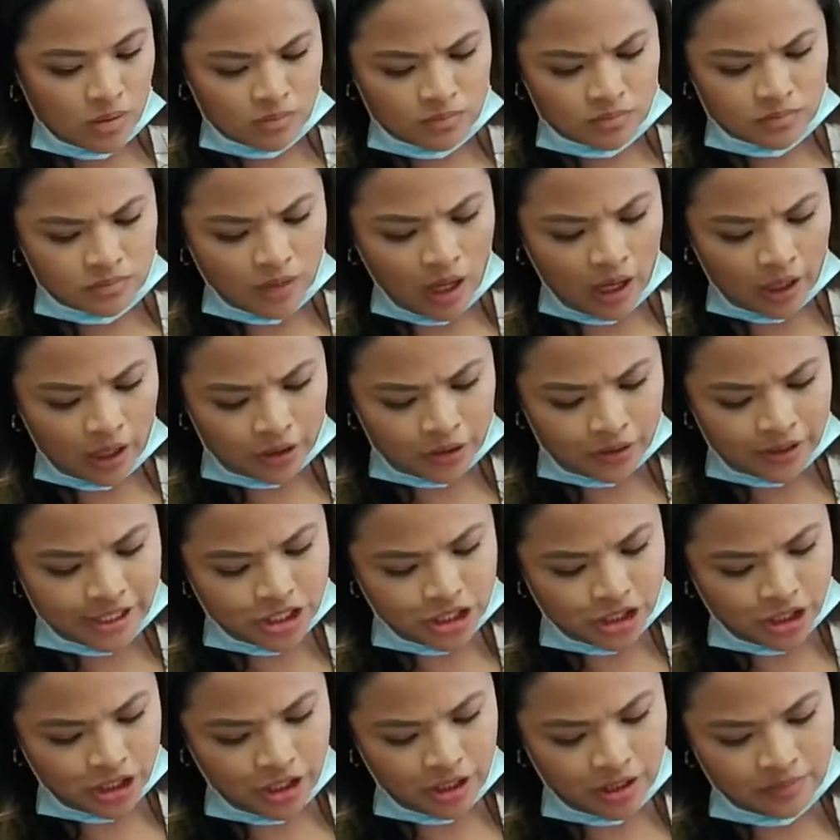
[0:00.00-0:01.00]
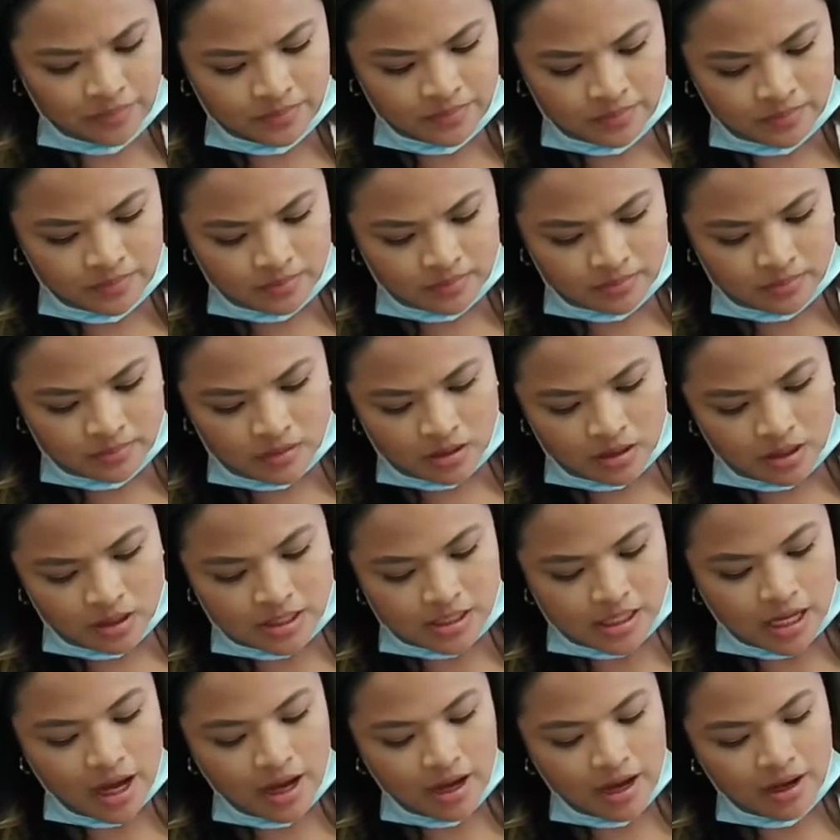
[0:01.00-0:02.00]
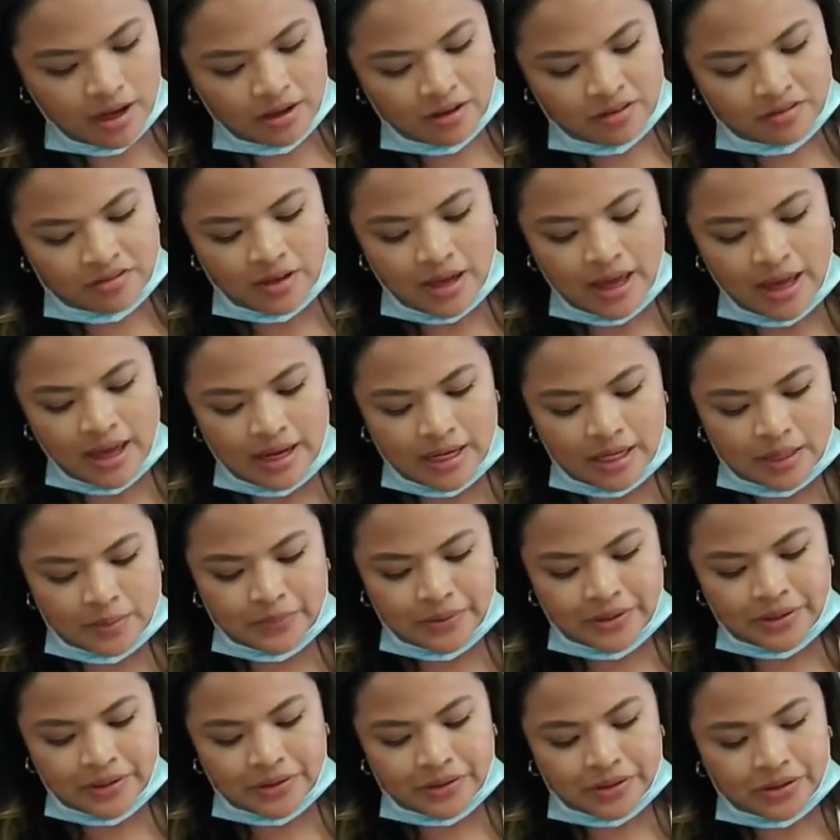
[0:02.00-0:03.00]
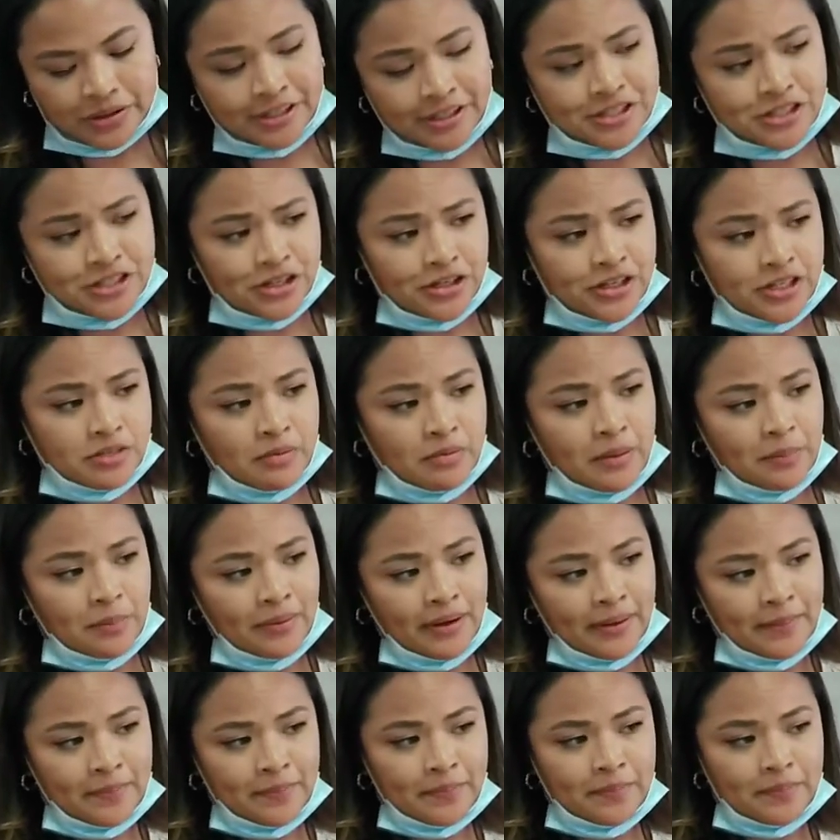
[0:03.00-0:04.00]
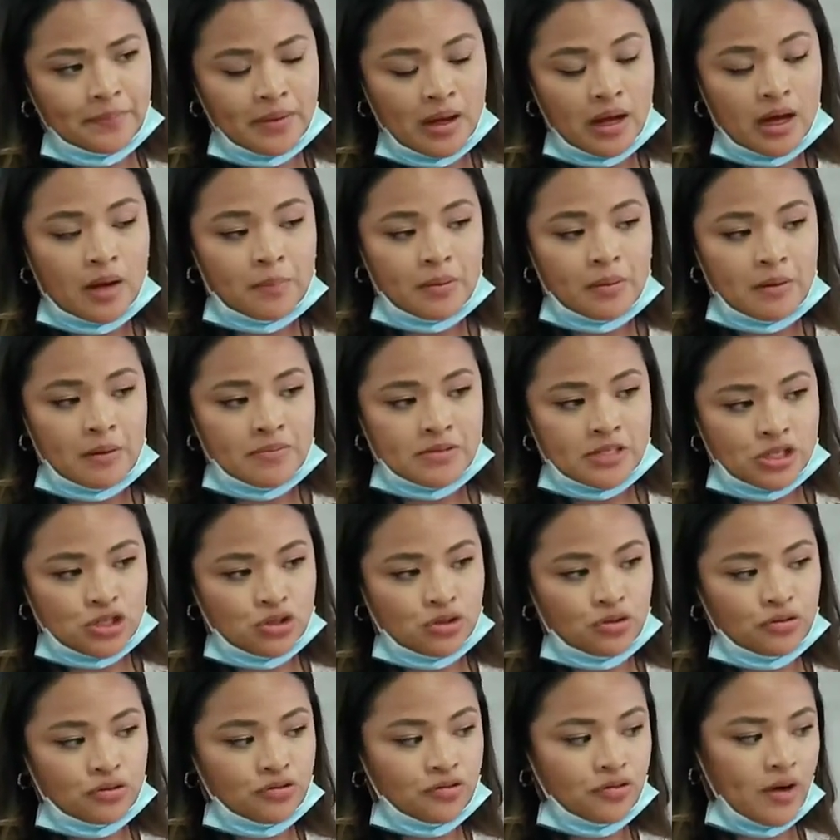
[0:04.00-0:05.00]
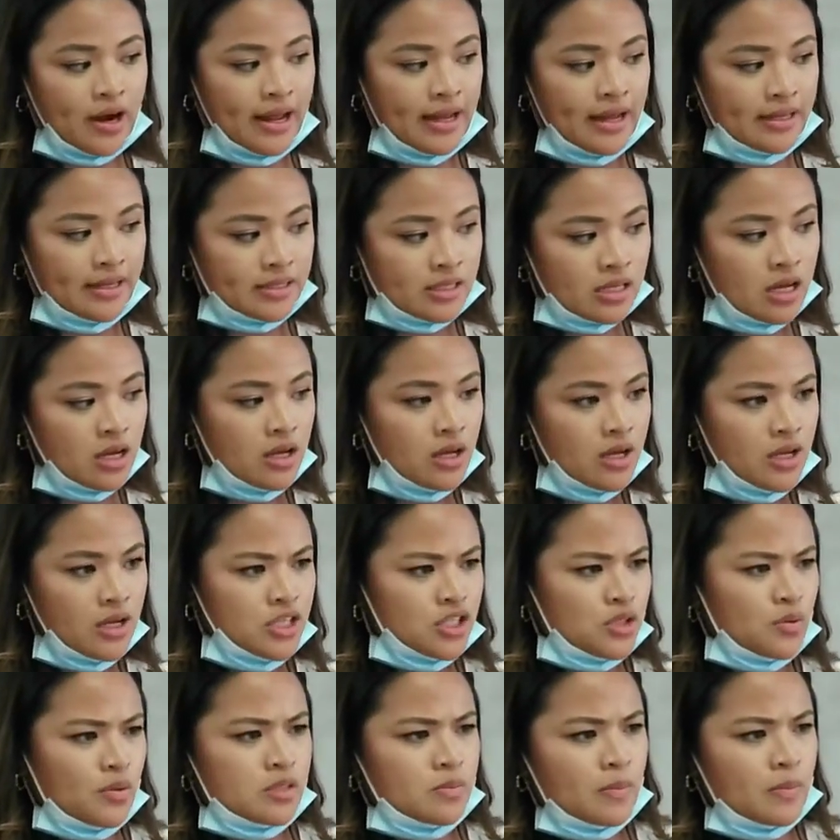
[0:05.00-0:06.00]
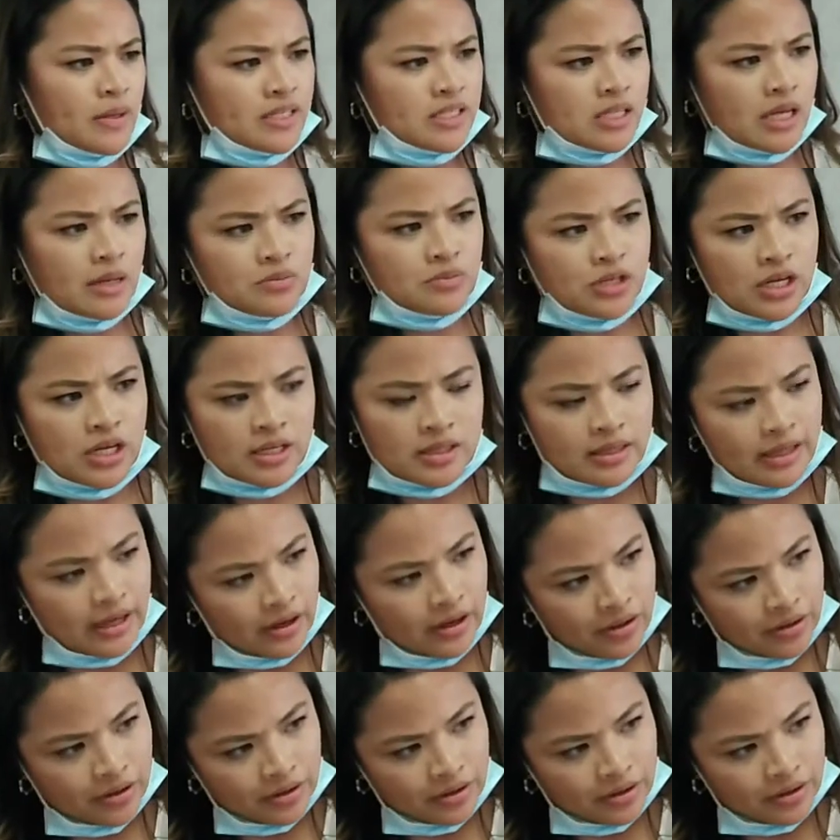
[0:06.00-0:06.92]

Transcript: Not creature. Because of any mere creature is my prepositional phrase. So what's my subject there?